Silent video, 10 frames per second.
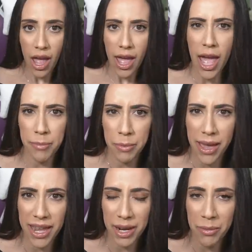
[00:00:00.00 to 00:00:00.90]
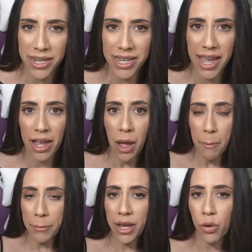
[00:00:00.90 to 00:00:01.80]
Happy Manic Monday.
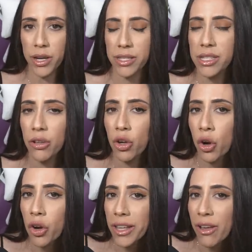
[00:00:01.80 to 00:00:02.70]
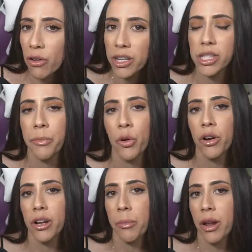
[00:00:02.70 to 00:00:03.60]
Bitcoin is still currently holding support
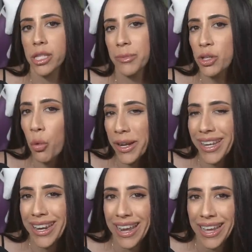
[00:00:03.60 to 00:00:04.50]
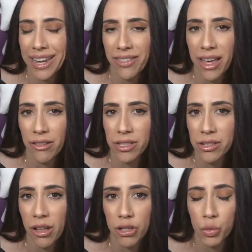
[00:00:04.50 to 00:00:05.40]
at approximately
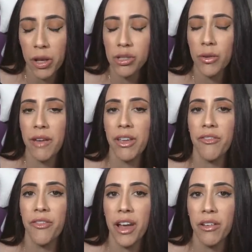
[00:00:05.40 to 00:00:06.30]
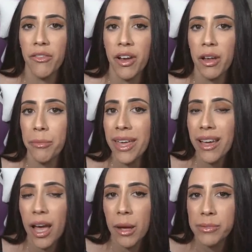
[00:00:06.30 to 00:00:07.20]
$29,000. We also have a very, very big
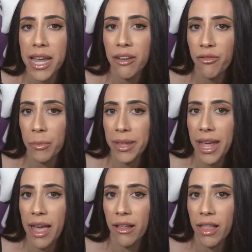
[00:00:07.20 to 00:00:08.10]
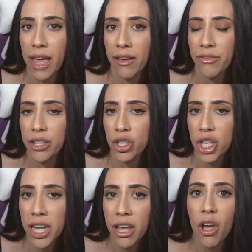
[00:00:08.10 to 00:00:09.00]
update from the
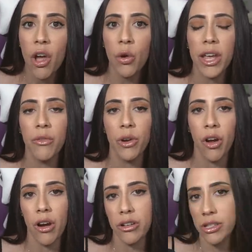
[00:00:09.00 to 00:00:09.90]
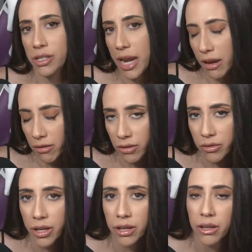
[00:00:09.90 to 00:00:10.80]
LFG in regards to Terra
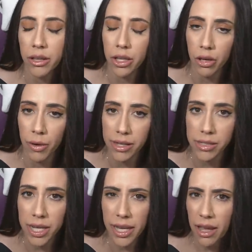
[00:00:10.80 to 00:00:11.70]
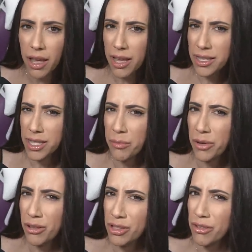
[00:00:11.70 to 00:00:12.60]
Luna, UST, some
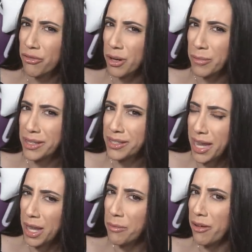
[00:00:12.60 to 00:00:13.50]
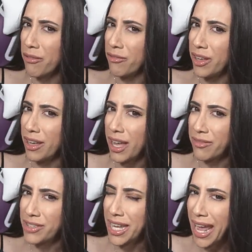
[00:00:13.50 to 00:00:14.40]
news from Sam via
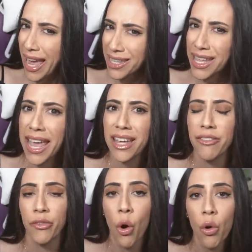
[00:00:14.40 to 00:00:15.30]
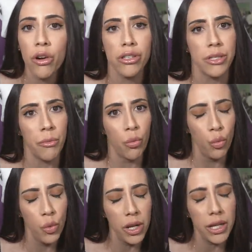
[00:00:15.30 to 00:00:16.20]
FTX, and of course,
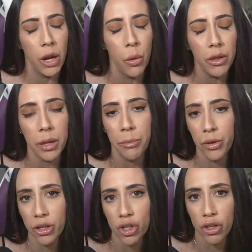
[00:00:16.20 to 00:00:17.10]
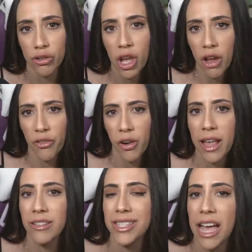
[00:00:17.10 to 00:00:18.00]
some really, really bullish news for
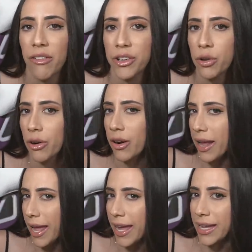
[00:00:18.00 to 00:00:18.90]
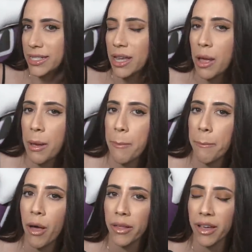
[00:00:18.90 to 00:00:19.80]
El Salvador and
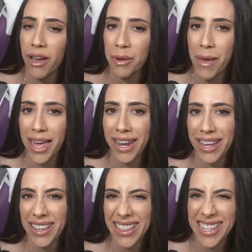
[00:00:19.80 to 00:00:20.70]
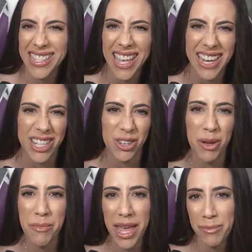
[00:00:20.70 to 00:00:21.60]
Polygon Matic. Let's get into
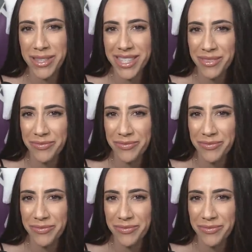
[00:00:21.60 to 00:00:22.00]
it, babes.